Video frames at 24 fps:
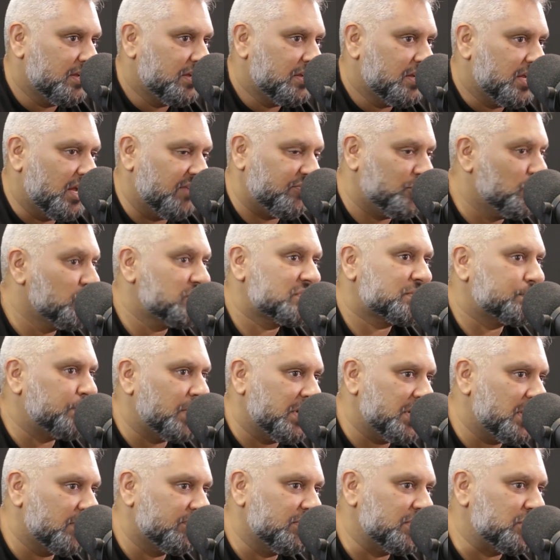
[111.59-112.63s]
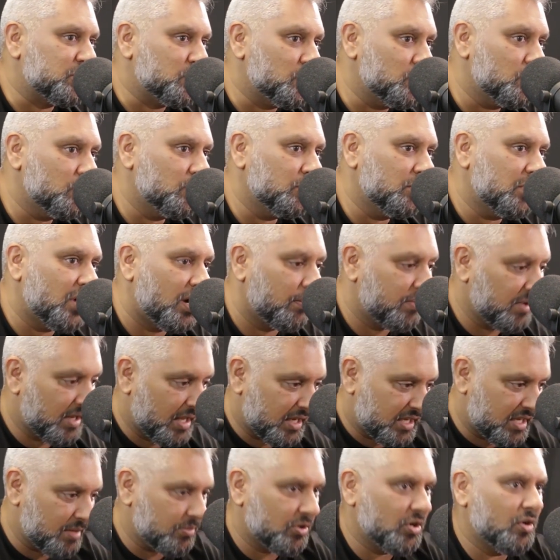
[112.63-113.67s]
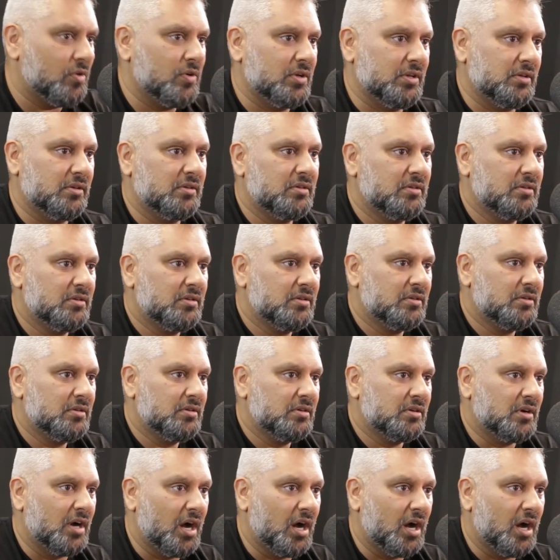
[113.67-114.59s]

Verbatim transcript: Yeah. If you spun every tune, I'll be like, keep going. Mm-hmm.